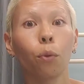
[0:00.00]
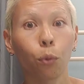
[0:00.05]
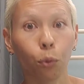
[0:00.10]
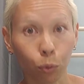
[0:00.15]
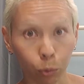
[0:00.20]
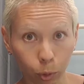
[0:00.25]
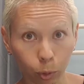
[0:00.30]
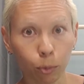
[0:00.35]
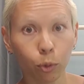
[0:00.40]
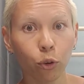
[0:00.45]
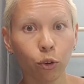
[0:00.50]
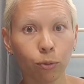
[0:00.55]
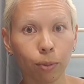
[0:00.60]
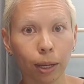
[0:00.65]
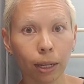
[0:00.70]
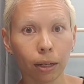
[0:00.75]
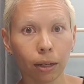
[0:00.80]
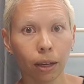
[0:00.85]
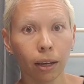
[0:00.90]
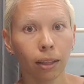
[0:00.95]
through
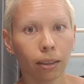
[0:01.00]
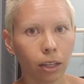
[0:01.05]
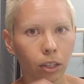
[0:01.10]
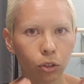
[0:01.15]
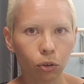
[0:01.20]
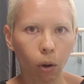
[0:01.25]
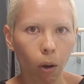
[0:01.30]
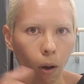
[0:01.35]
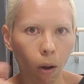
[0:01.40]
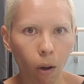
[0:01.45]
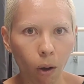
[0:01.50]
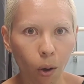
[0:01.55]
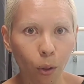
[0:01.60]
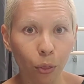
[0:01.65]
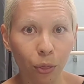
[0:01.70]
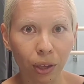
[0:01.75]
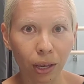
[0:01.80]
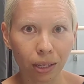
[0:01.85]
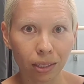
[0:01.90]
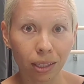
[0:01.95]
movement. These are
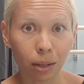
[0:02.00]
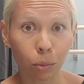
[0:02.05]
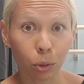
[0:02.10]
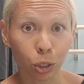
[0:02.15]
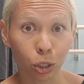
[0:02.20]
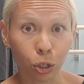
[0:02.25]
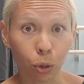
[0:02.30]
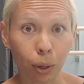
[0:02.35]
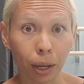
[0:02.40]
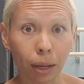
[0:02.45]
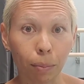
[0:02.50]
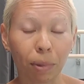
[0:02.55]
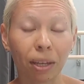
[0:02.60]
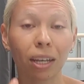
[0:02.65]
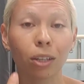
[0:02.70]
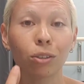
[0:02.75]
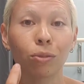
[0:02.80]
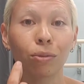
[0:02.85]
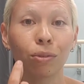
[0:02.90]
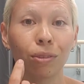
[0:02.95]
all things that we're doing
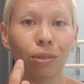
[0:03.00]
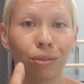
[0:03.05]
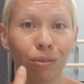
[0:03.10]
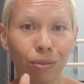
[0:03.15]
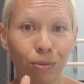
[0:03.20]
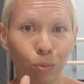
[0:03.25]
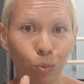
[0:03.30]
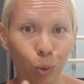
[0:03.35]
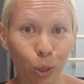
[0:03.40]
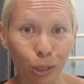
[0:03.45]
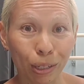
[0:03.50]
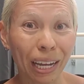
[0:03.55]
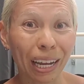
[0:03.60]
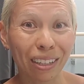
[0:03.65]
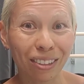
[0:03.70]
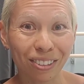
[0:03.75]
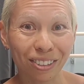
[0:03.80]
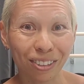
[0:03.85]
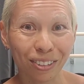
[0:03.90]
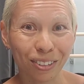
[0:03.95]
because we're
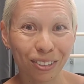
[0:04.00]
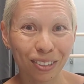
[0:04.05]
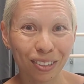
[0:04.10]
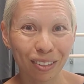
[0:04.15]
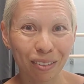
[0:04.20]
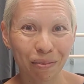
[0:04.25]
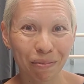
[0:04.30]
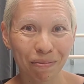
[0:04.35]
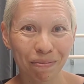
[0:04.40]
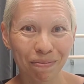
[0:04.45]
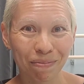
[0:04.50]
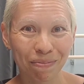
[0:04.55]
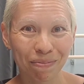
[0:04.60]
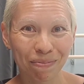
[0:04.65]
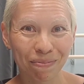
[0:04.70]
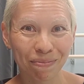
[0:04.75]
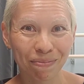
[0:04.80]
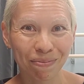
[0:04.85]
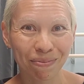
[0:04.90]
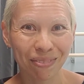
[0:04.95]
dancers,
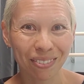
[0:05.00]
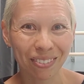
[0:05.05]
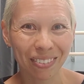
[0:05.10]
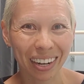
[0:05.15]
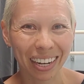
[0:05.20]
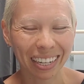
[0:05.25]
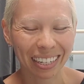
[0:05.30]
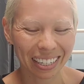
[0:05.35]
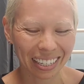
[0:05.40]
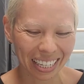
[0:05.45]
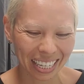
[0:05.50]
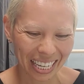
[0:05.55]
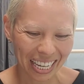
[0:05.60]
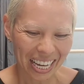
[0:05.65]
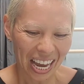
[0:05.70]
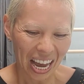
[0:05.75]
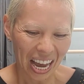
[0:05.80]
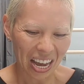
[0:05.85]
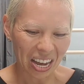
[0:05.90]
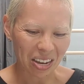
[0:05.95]
right?
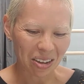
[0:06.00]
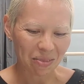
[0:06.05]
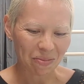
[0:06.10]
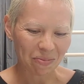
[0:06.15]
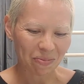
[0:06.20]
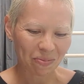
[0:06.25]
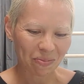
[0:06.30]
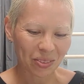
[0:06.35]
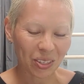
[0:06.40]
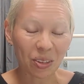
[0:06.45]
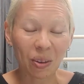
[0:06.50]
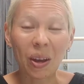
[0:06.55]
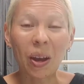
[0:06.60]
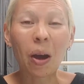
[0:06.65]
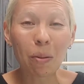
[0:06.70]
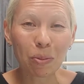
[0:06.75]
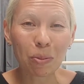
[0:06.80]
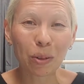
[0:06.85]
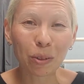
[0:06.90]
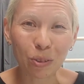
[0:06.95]
So I
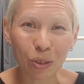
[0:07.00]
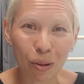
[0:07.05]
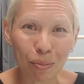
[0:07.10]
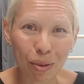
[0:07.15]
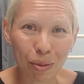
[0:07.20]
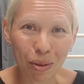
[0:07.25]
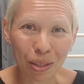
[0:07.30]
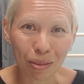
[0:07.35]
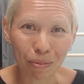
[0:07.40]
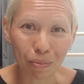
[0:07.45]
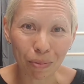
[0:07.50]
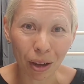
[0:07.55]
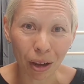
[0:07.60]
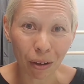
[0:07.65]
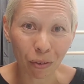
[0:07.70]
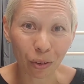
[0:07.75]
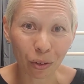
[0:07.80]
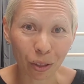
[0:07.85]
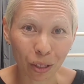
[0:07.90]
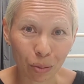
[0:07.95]
hope you'll join me
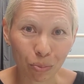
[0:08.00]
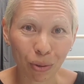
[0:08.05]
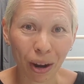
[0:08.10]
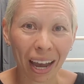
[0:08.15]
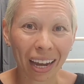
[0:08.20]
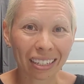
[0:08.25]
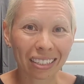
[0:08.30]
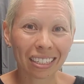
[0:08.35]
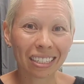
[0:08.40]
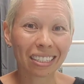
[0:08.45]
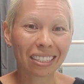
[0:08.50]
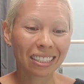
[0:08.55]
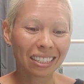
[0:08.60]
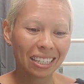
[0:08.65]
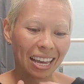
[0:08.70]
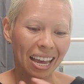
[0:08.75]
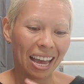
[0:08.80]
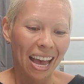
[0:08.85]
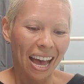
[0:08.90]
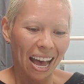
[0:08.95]
for this
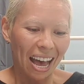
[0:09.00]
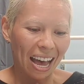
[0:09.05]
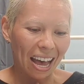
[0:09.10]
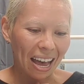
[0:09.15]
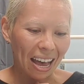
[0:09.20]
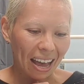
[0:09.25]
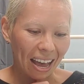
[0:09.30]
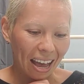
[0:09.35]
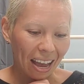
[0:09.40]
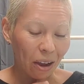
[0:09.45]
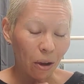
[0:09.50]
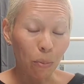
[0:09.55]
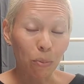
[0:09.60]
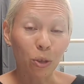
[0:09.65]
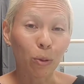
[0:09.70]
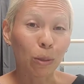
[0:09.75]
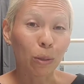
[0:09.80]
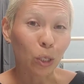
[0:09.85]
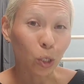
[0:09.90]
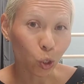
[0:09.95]
practice. I hope
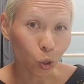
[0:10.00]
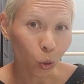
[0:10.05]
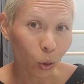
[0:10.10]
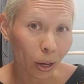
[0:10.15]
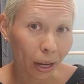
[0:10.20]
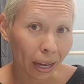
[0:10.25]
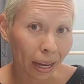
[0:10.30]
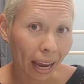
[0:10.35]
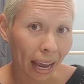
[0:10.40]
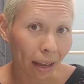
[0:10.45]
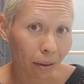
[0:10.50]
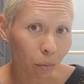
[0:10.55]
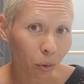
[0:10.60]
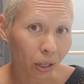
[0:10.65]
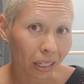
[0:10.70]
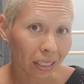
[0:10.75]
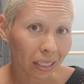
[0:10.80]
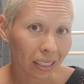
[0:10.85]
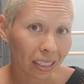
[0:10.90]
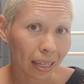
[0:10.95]
you enjoy, and we're
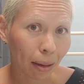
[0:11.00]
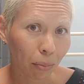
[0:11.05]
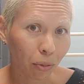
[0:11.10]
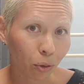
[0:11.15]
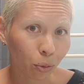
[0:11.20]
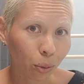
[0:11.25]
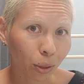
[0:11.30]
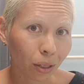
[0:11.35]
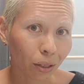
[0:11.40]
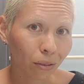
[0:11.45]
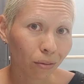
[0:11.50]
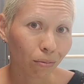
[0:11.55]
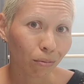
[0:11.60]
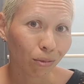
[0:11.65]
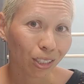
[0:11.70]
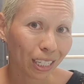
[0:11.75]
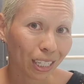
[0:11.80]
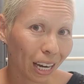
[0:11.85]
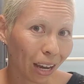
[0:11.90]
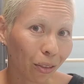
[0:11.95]
going to step through it
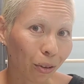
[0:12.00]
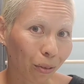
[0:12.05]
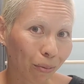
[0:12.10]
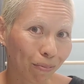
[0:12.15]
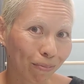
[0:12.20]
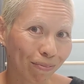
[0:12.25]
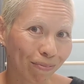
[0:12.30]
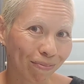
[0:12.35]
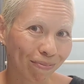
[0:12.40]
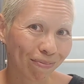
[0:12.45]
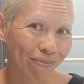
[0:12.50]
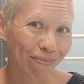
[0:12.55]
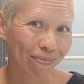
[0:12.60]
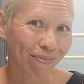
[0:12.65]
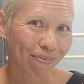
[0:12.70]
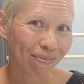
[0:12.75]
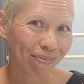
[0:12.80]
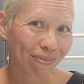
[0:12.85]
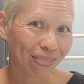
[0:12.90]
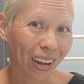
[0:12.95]
together.
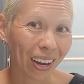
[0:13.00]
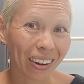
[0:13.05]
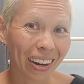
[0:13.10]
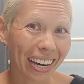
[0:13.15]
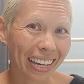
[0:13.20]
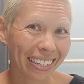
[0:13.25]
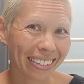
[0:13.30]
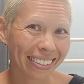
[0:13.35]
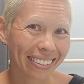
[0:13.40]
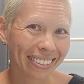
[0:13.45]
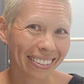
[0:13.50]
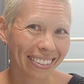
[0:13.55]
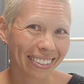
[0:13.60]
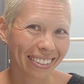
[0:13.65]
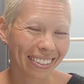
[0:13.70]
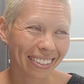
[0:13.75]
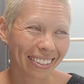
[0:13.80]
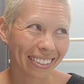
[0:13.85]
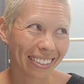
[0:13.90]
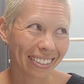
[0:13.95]
All right,
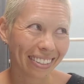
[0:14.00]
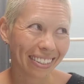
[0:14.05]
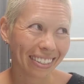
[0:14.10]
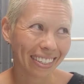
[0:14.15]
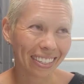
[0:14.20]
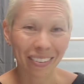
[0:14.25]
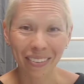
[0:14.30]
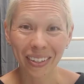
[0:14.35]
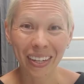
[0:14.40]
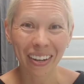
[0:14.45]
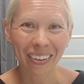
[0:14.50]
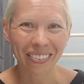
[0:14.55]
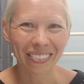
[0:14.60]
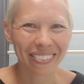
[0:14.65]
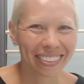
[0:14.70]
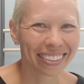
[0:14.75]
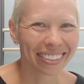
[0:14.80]
here we go.